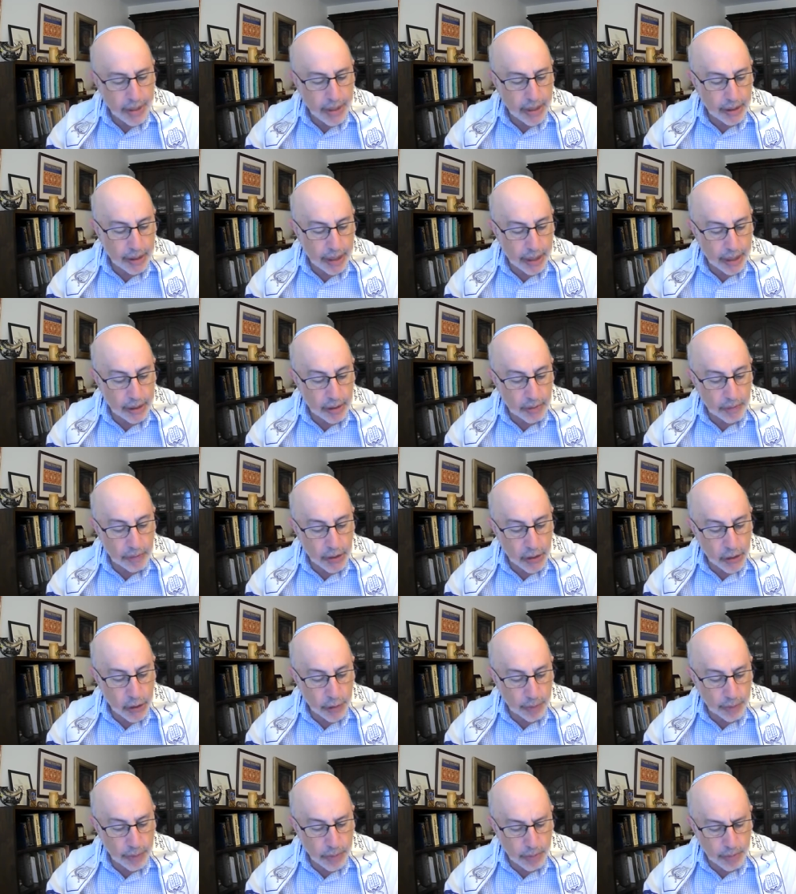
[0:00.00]
of the land of
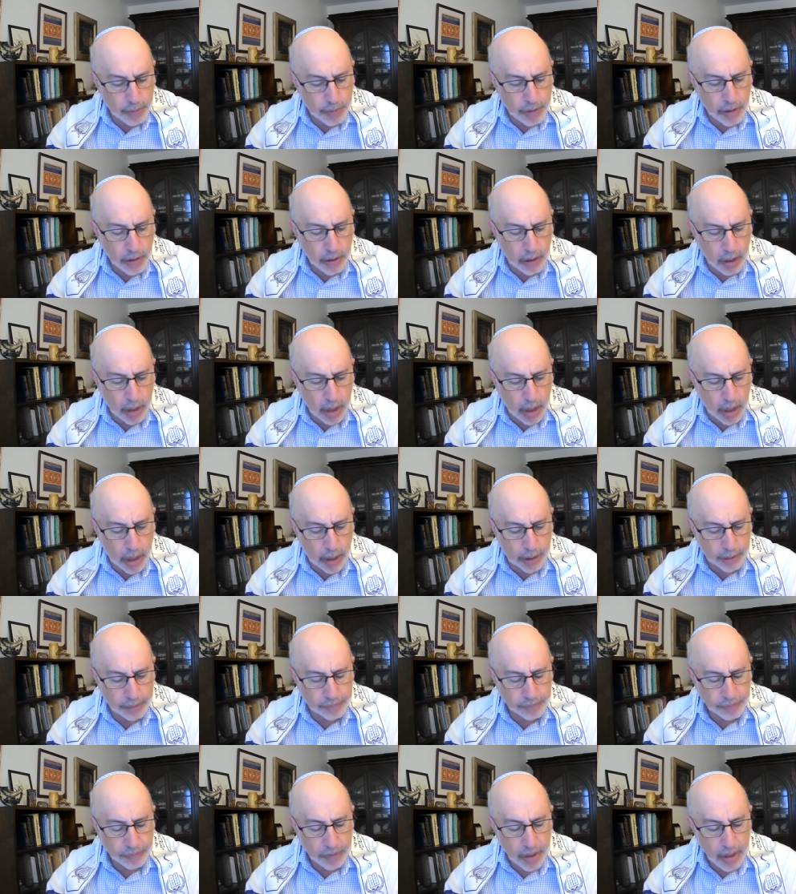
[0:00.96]
Egypt to be your
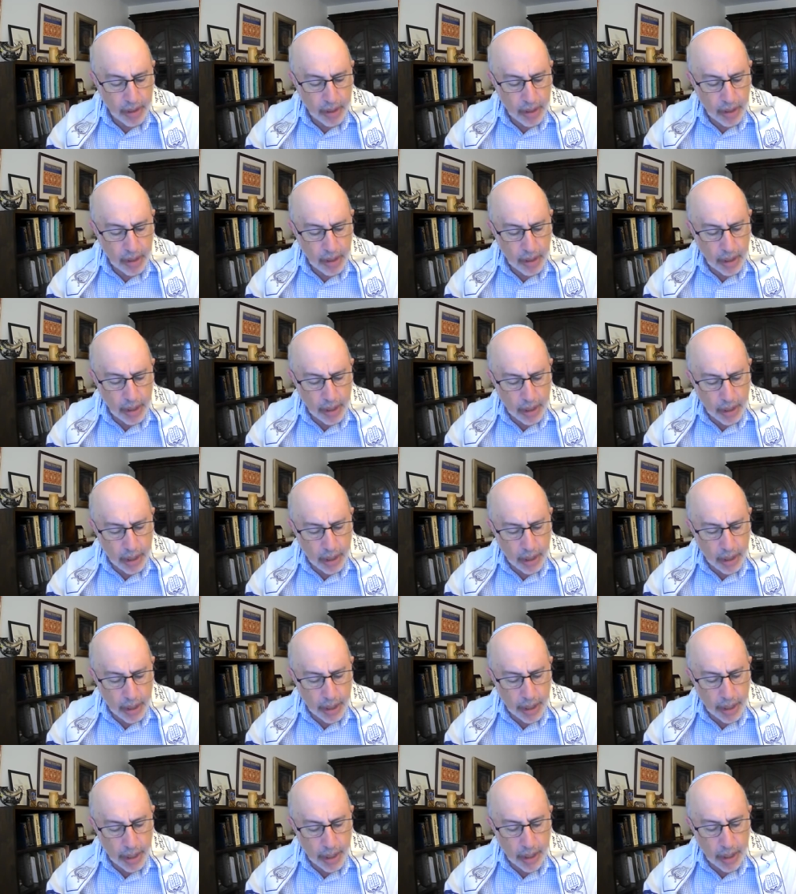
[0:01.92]
God.
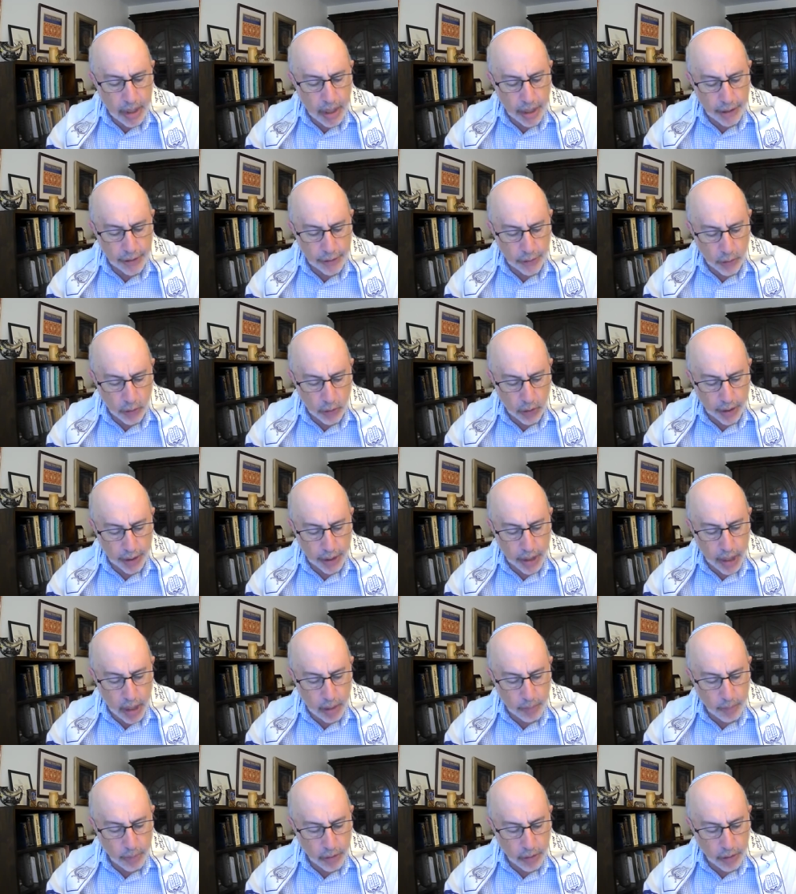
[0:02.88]
I, Adonai,
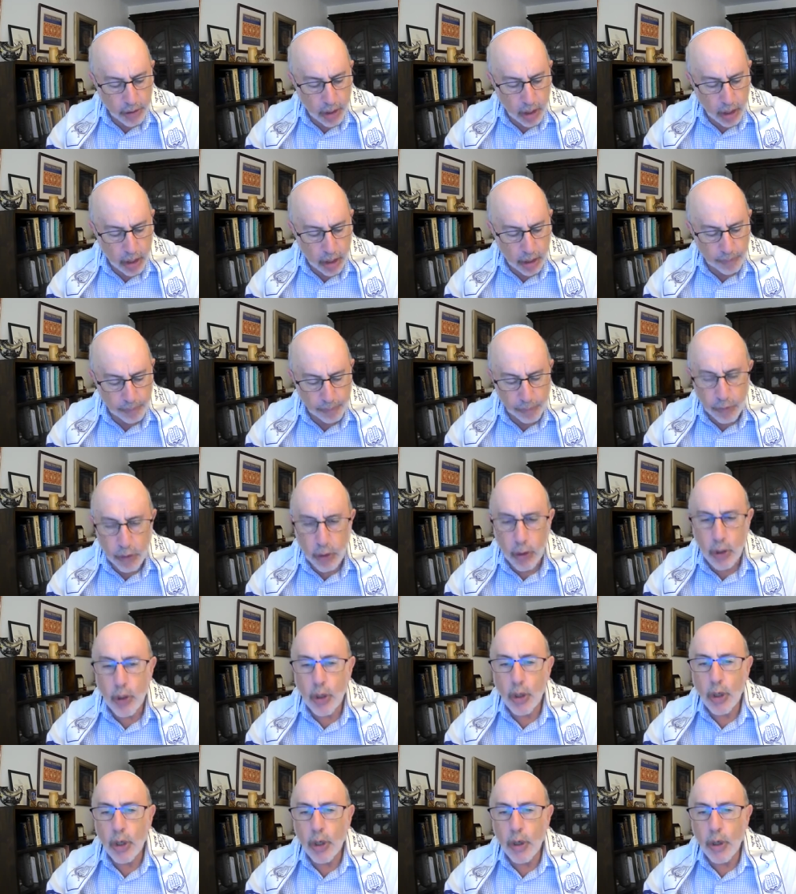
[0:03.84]
am your God,
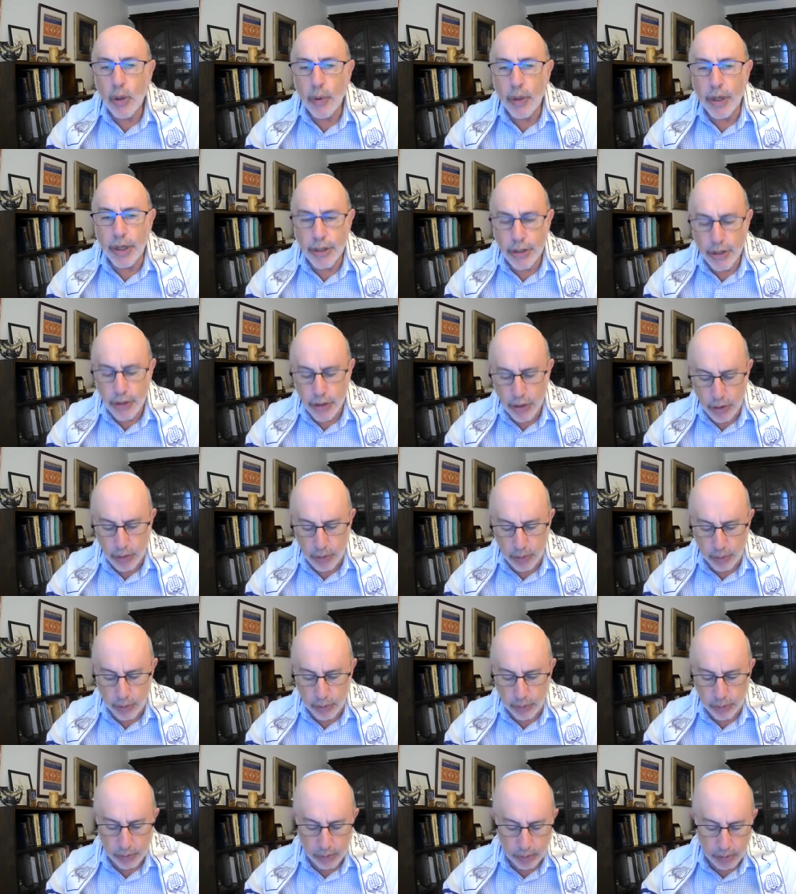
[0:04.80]
who is
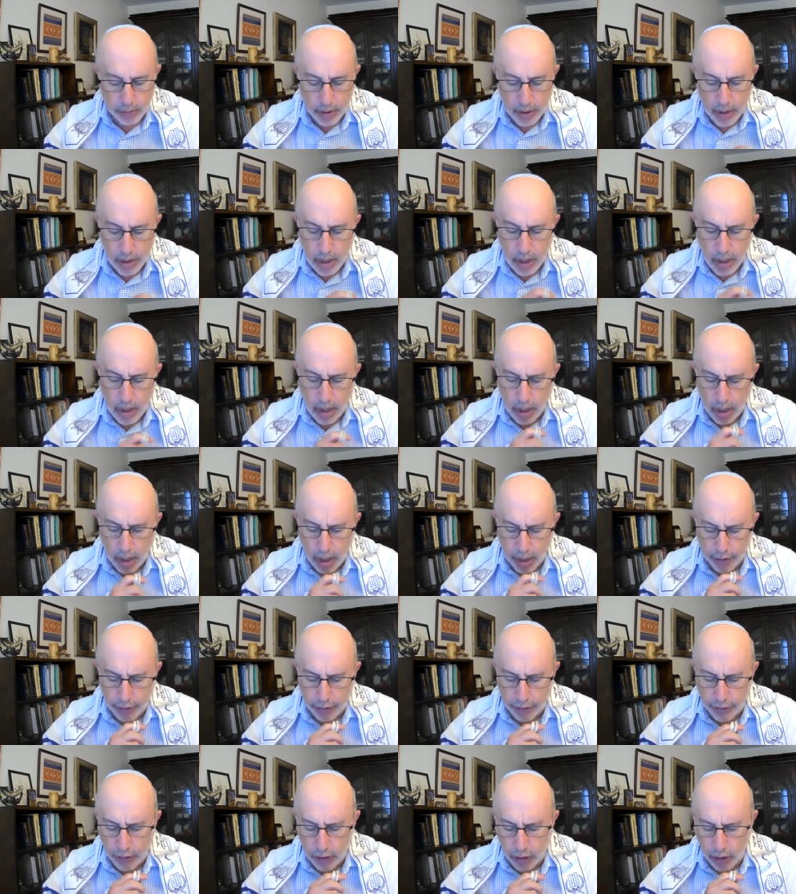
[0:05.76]
truth.
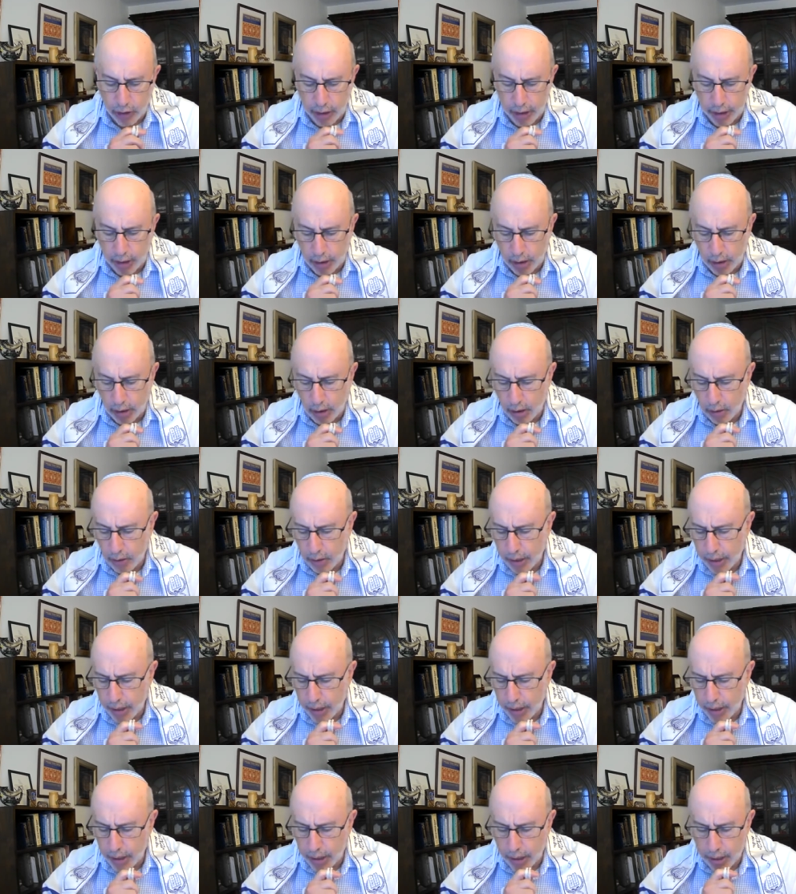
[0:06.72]
Adonai
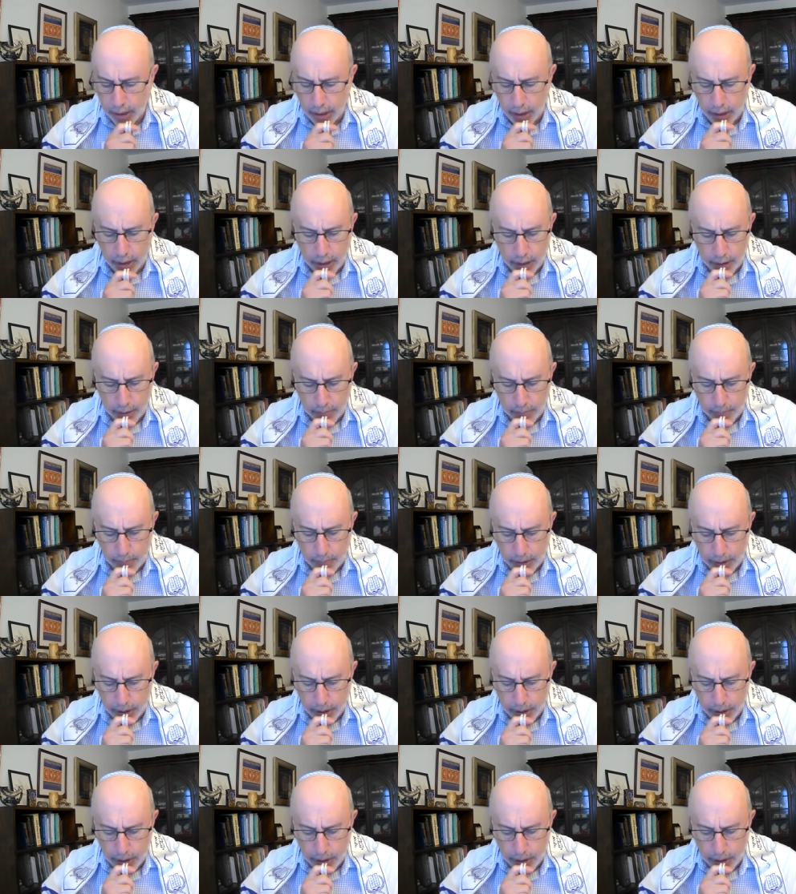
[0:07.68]
Elohechem